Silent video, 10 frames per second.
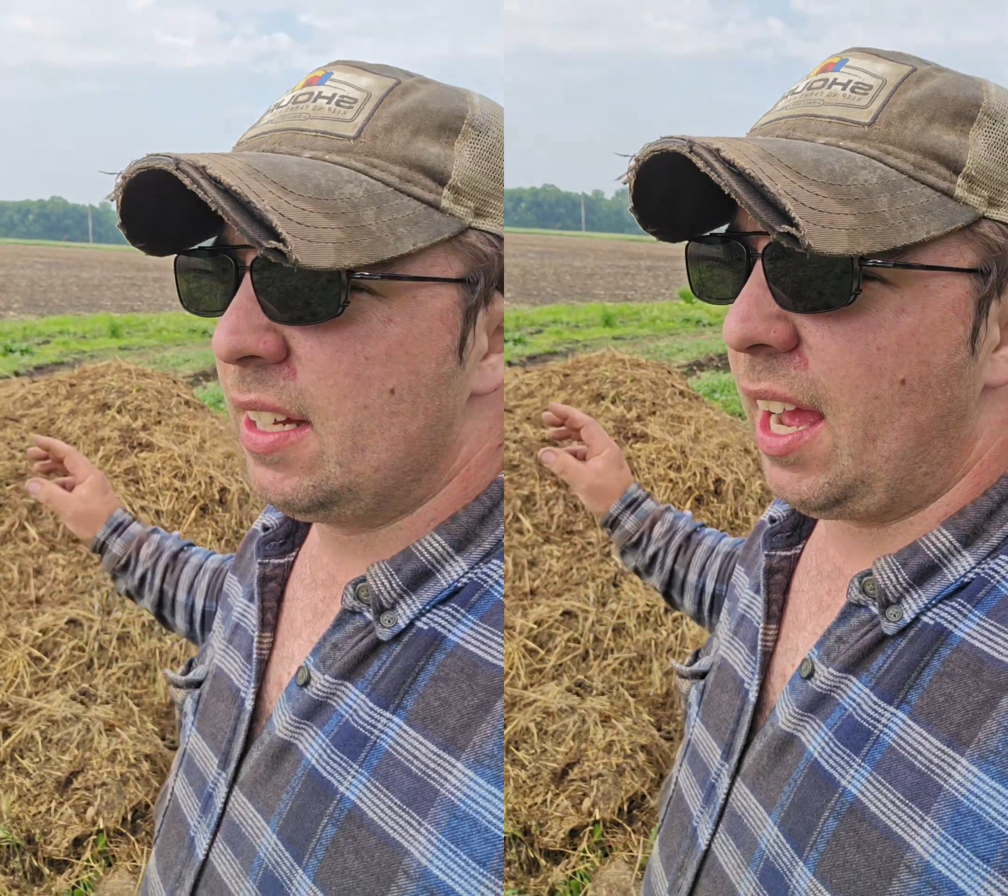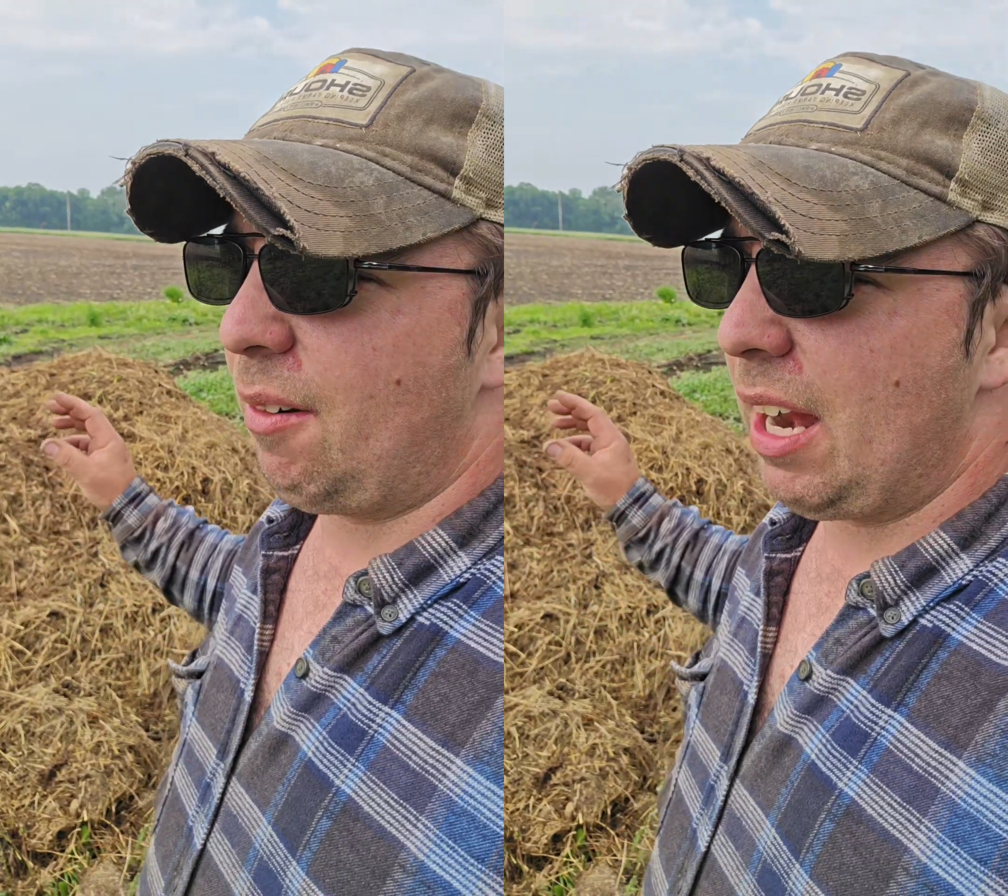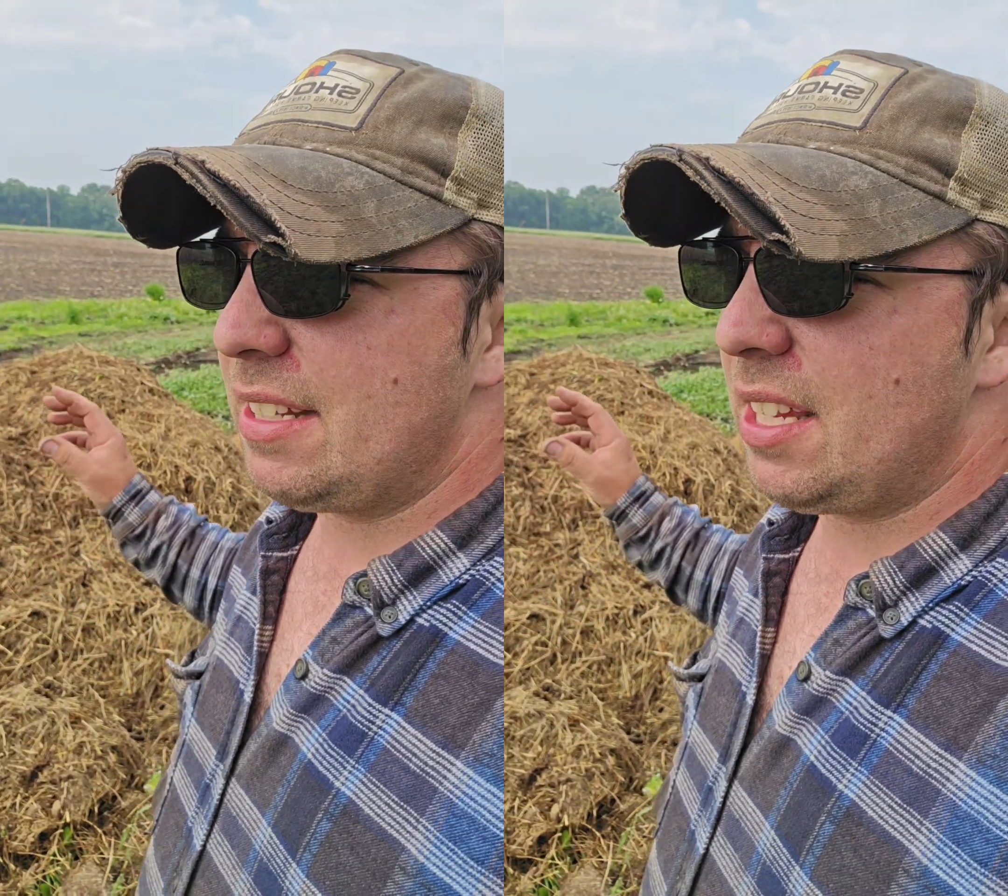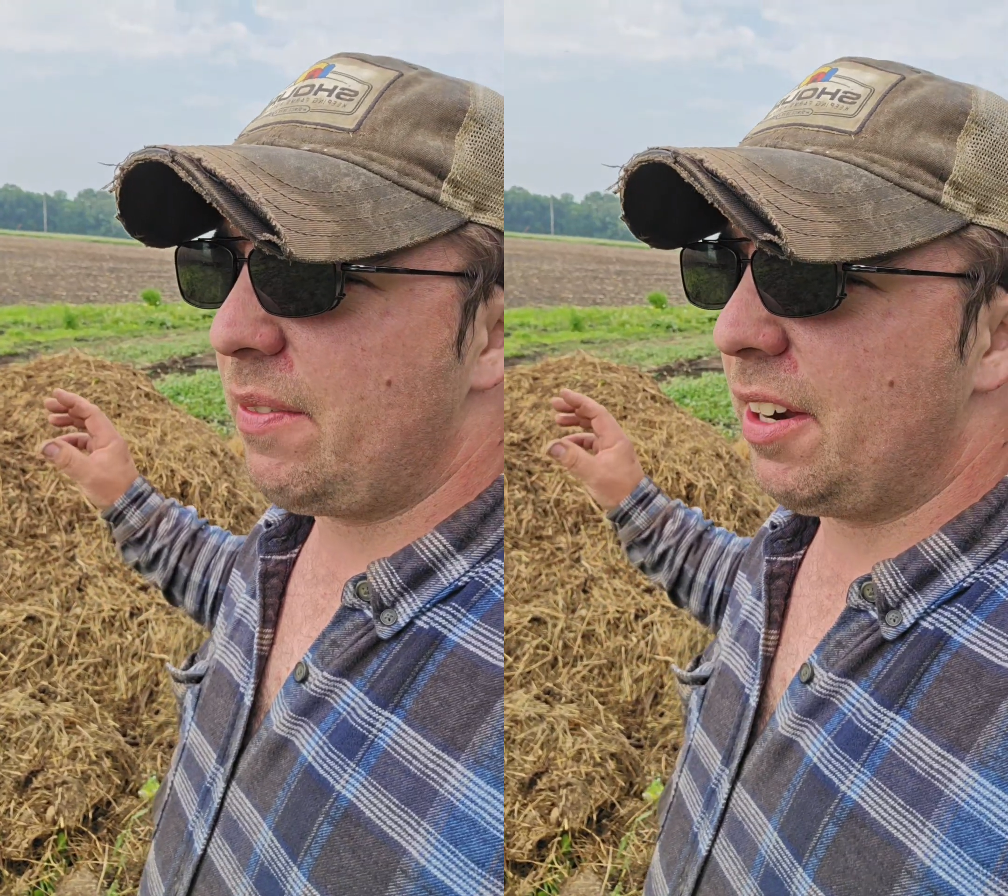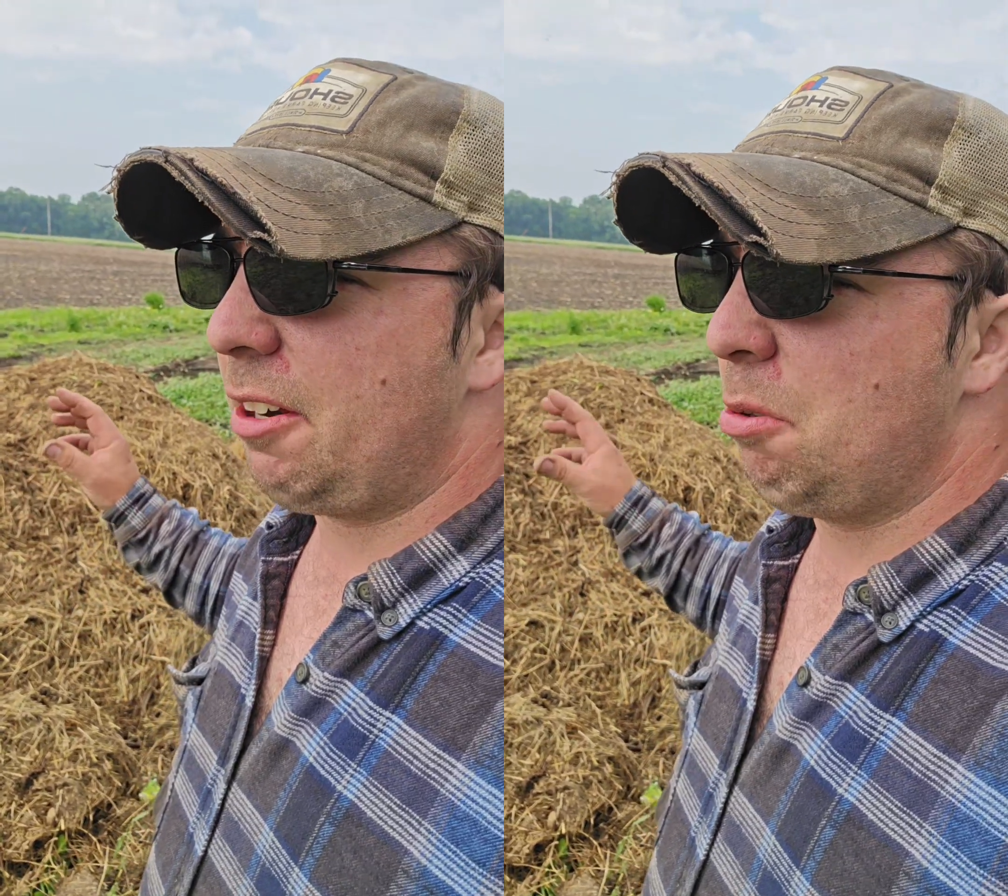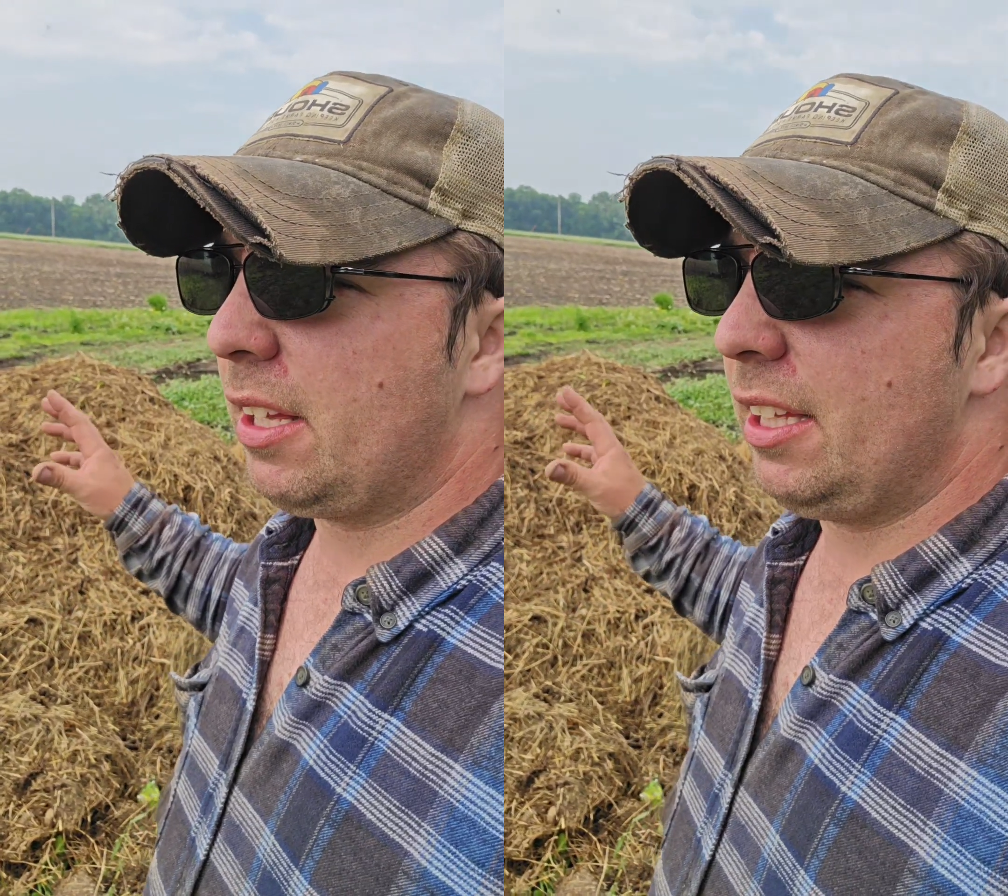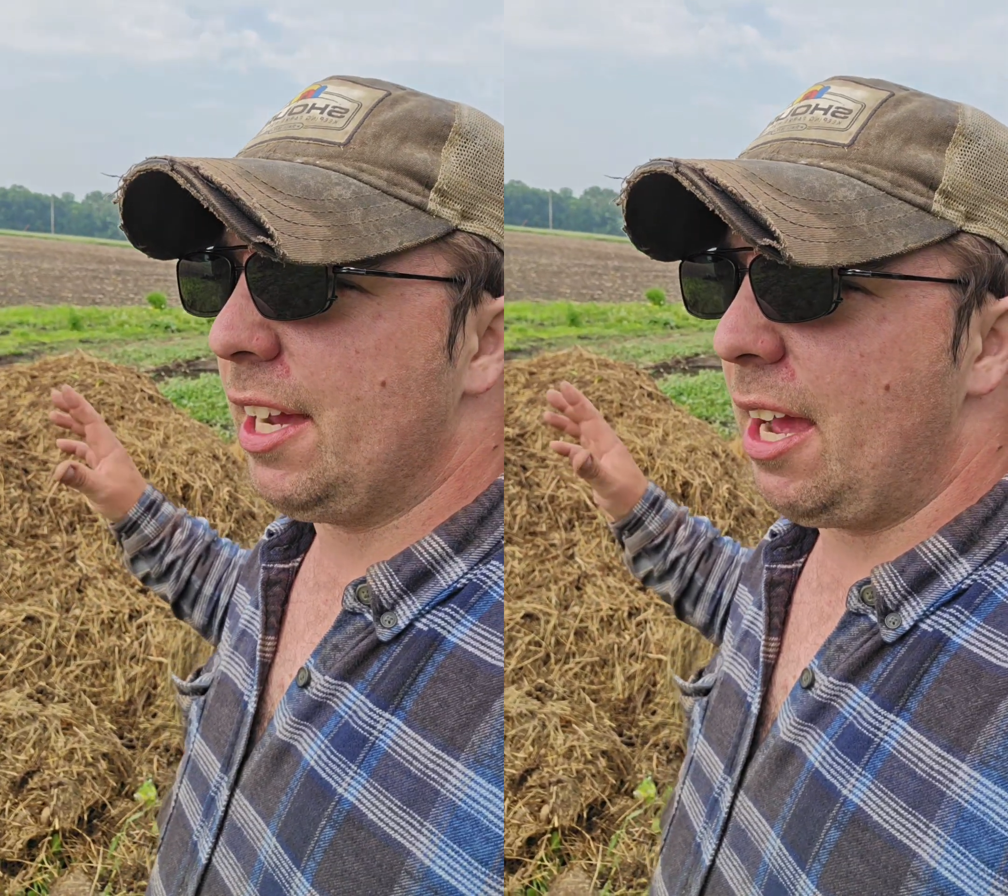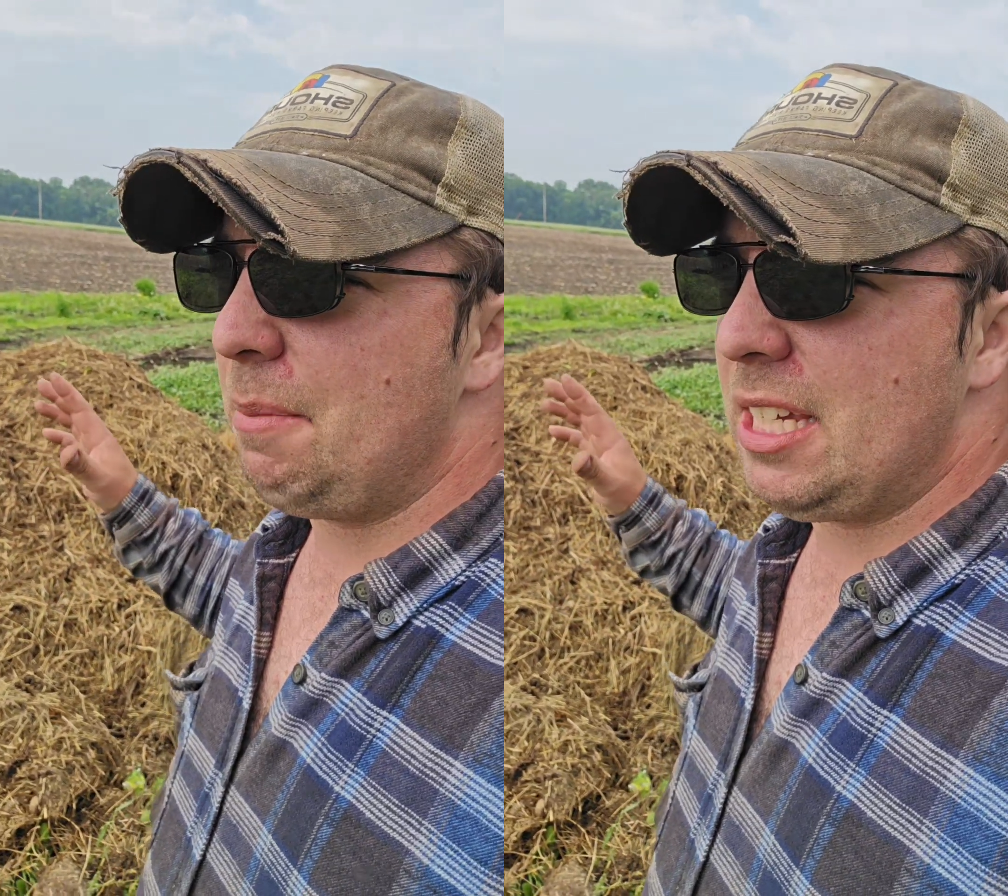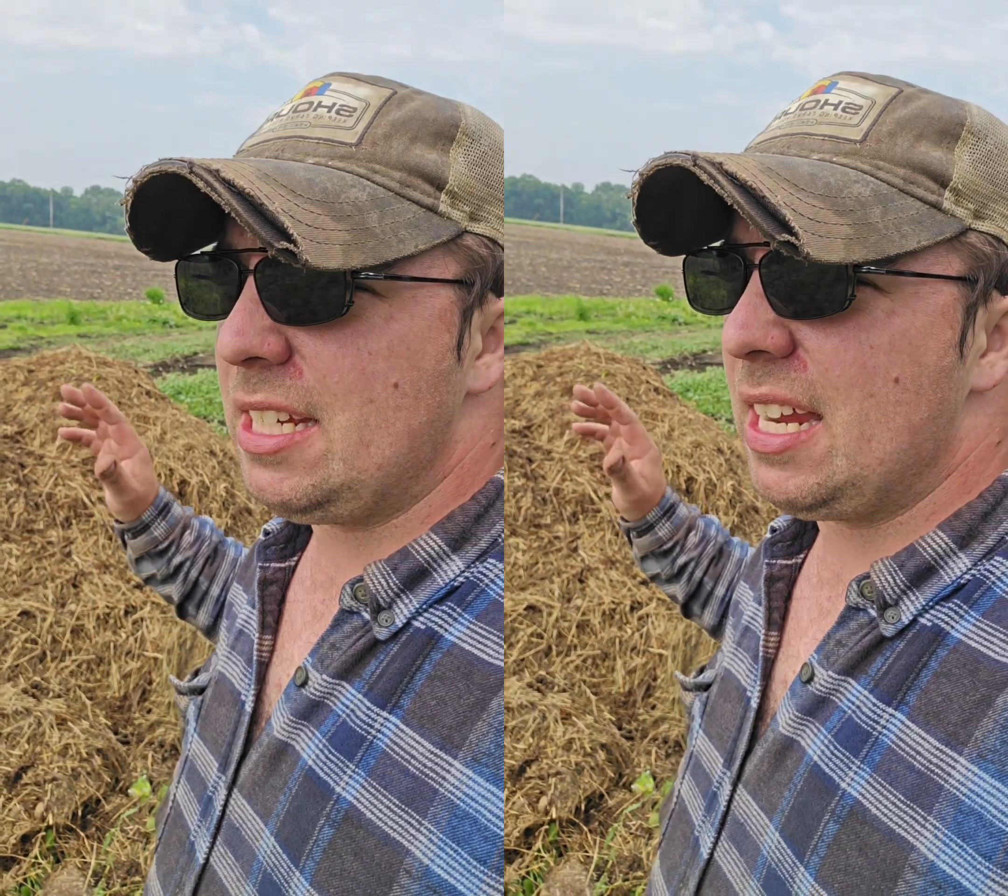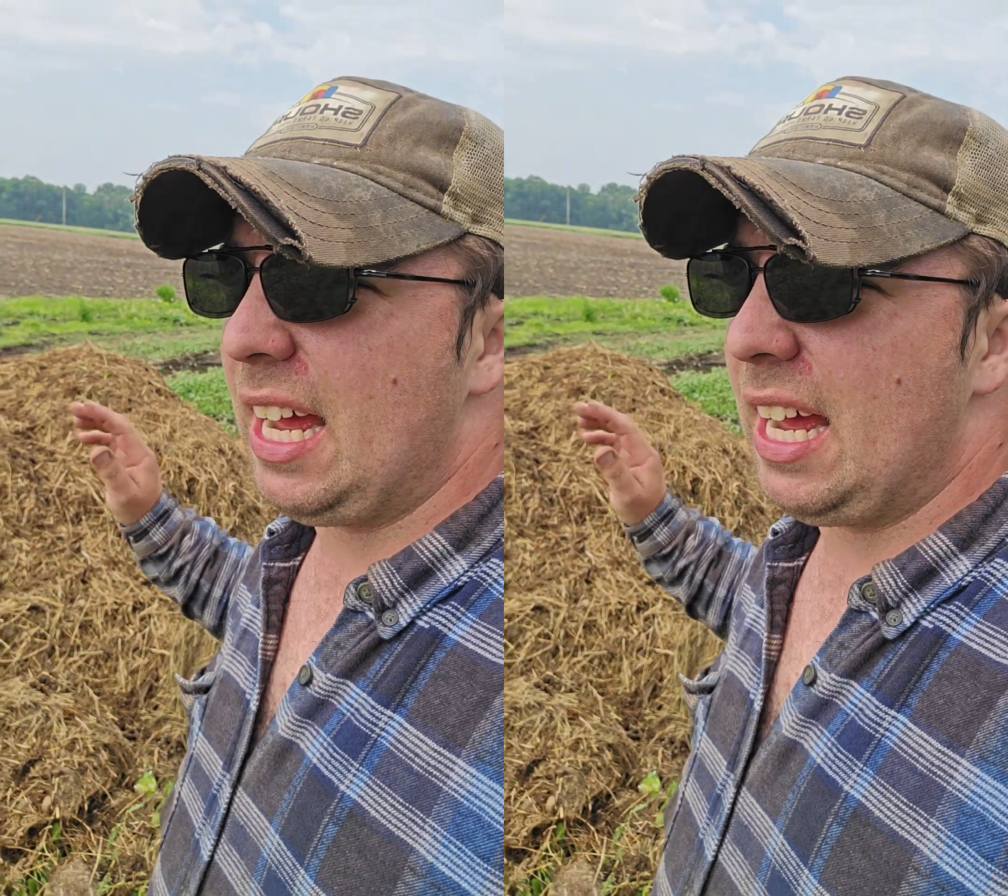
And when I say very quickly, I mean